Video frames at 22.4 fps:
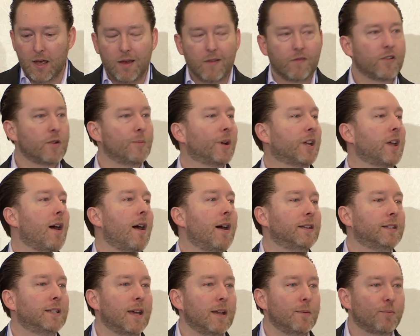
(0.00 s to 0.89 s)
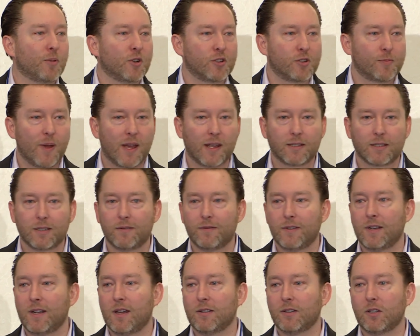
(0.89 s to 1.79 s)
From a content perspective,
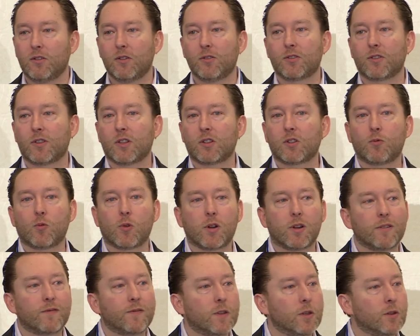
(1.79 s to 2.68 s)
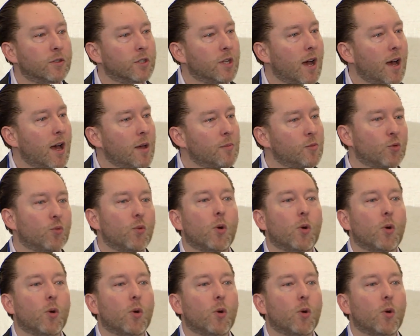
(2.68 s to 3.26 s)
and I'll use this word a few times,